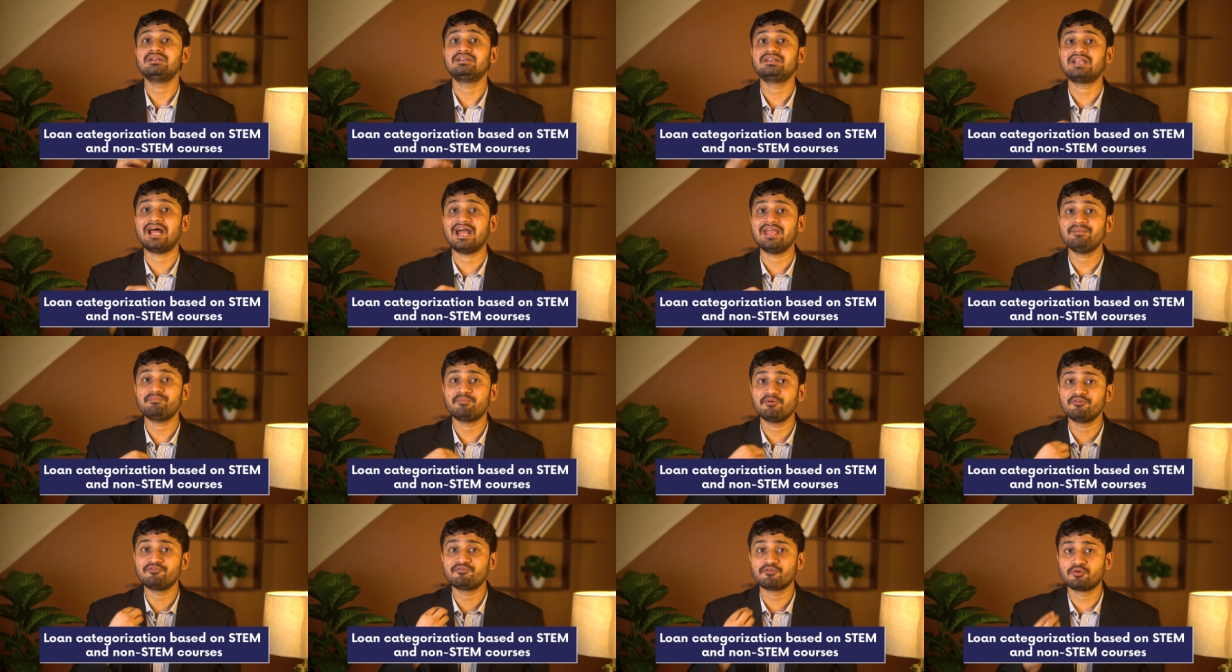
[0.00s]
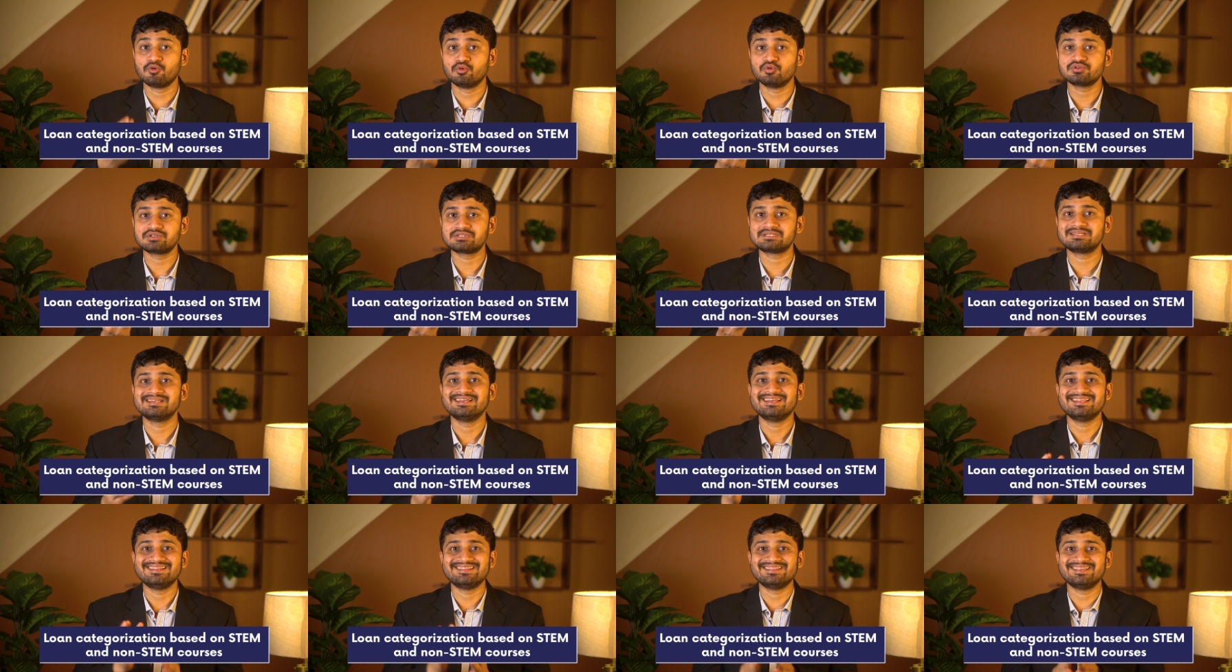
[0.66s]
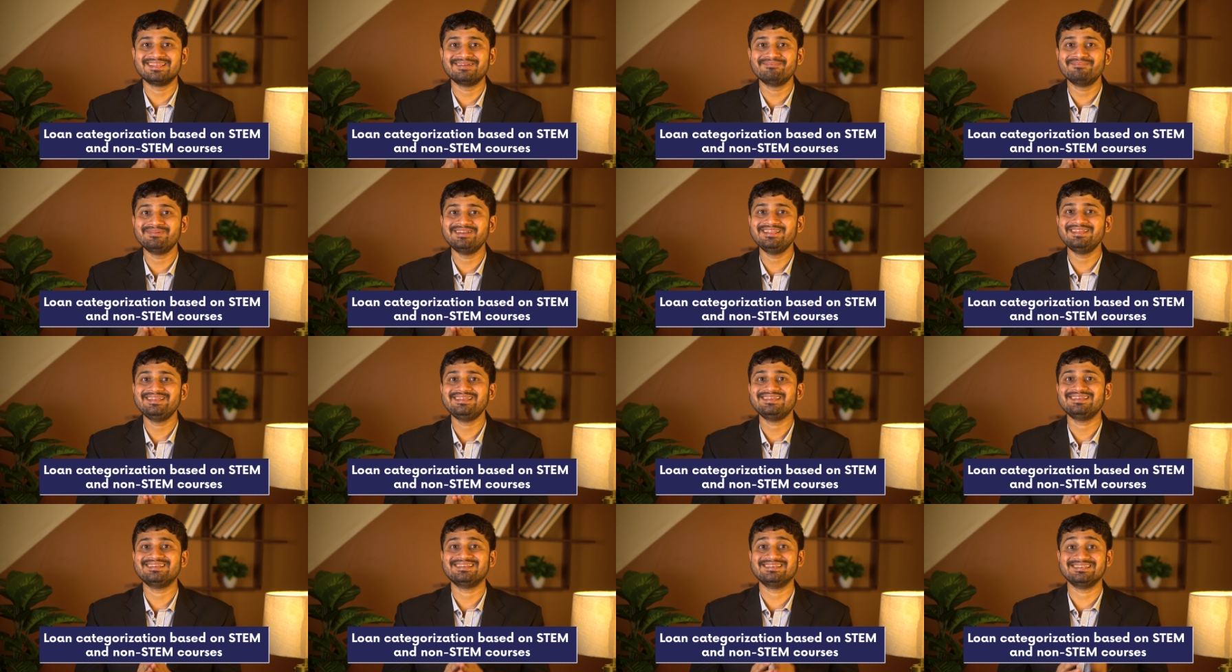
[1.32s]
type of course,
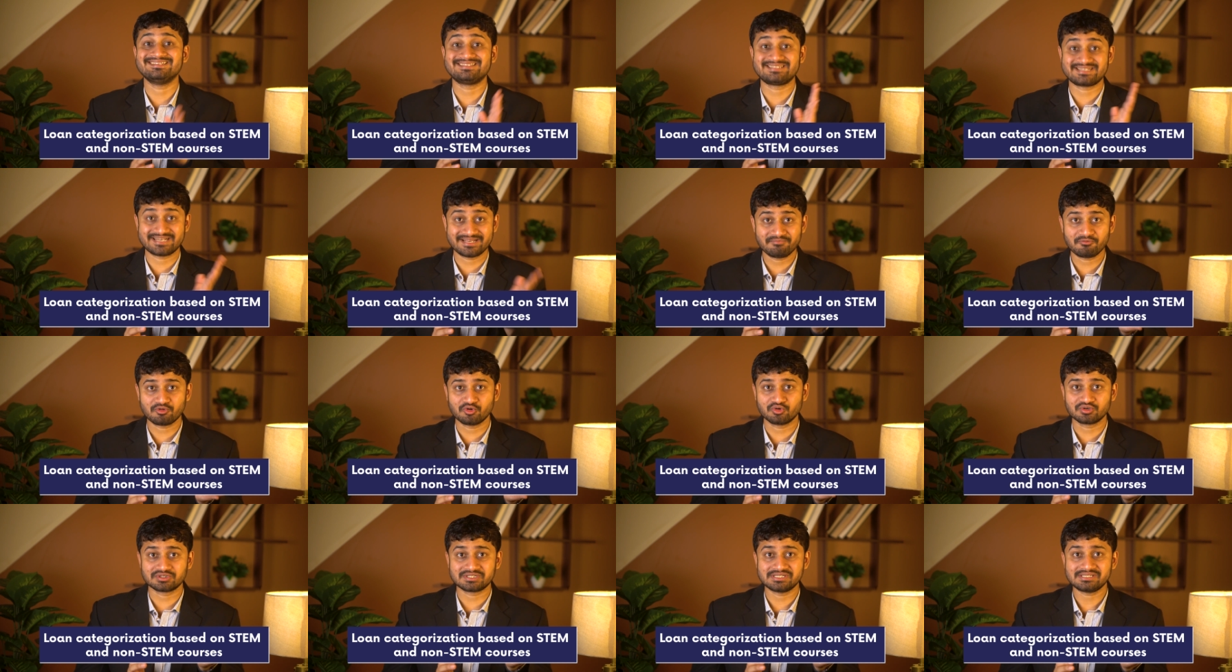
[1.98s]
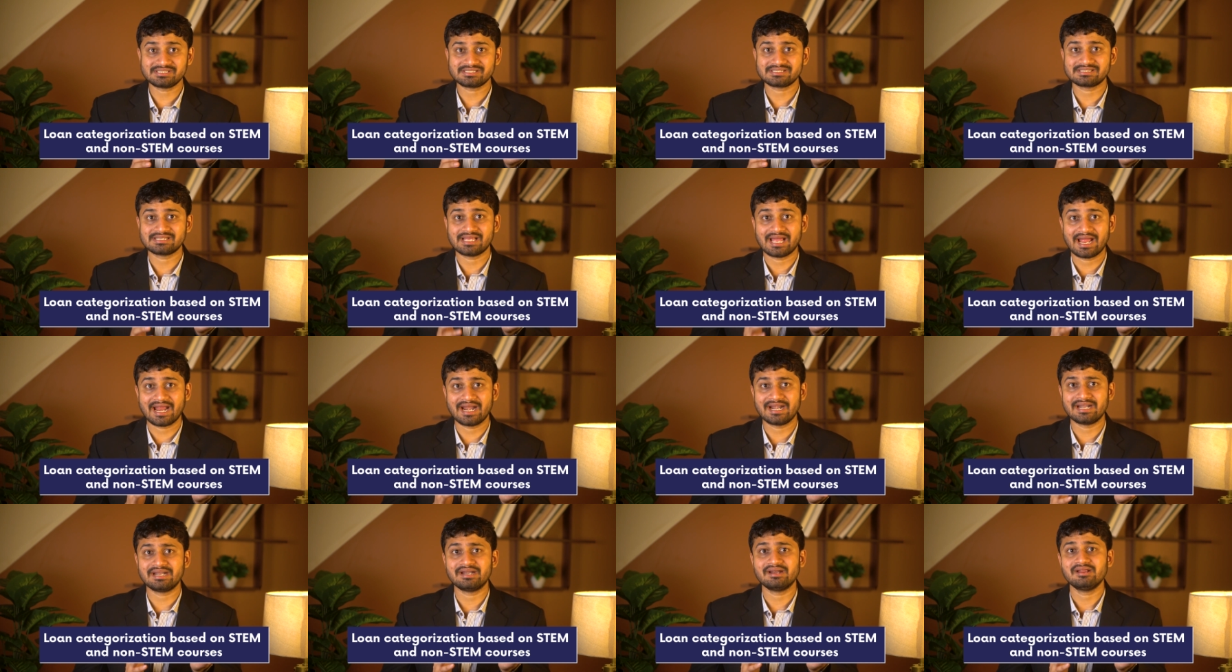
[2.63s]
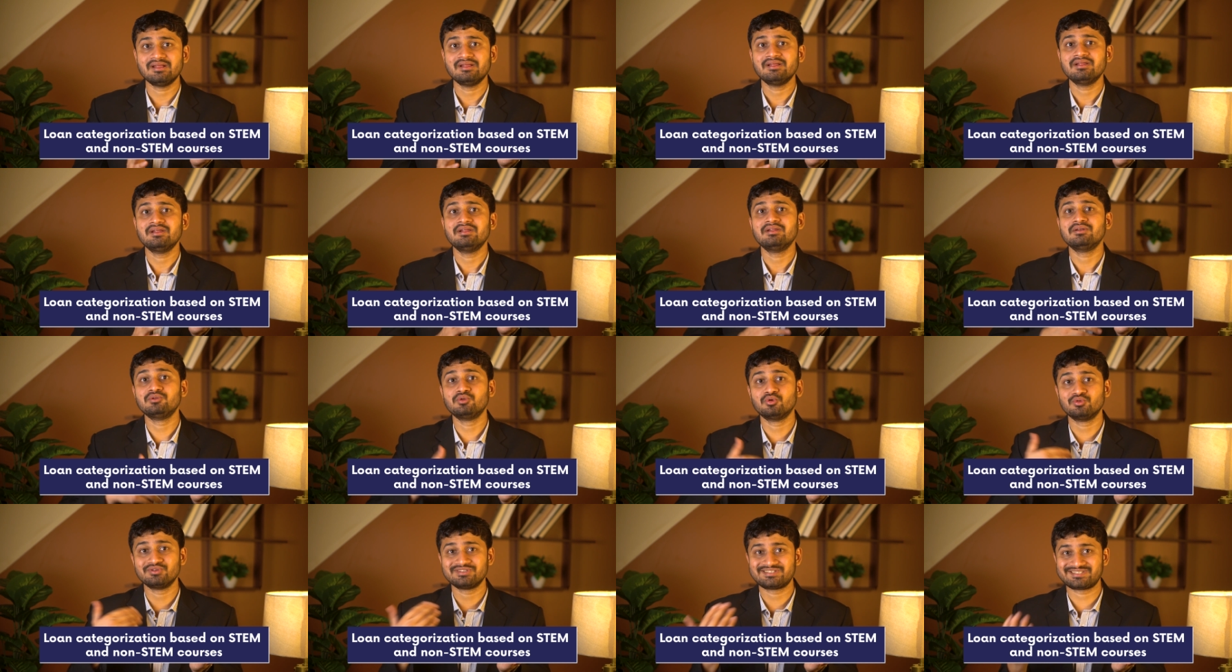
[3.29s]
namely STEM courses and
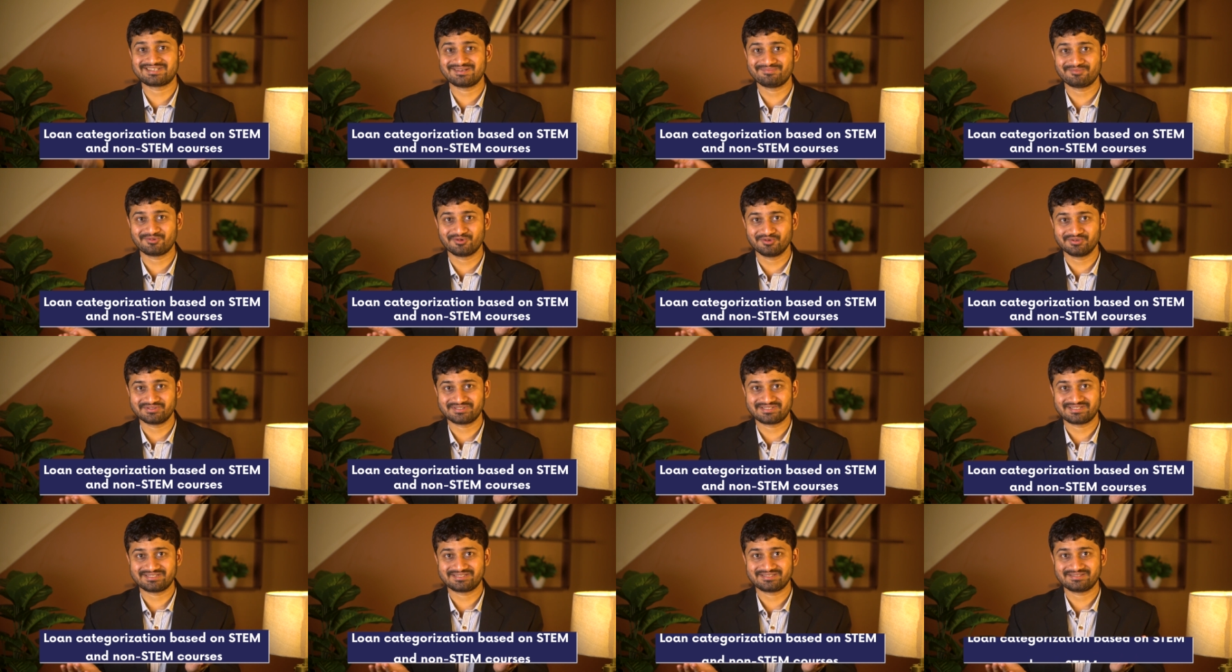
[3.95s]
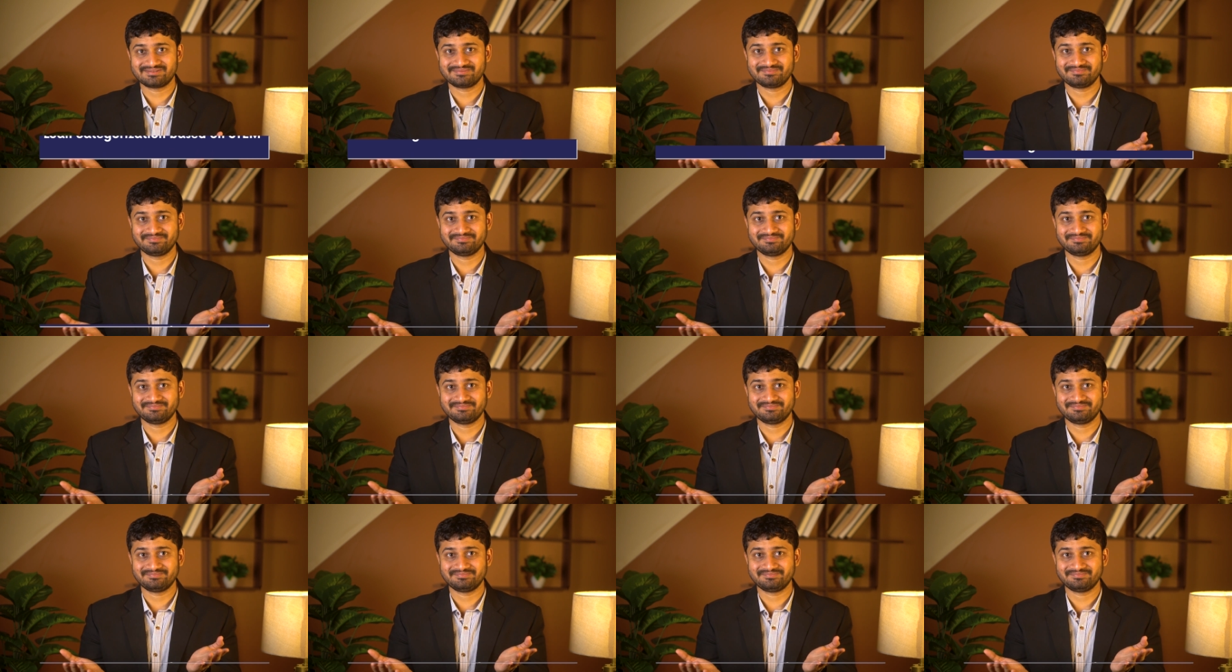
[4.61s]
non-STEM courses.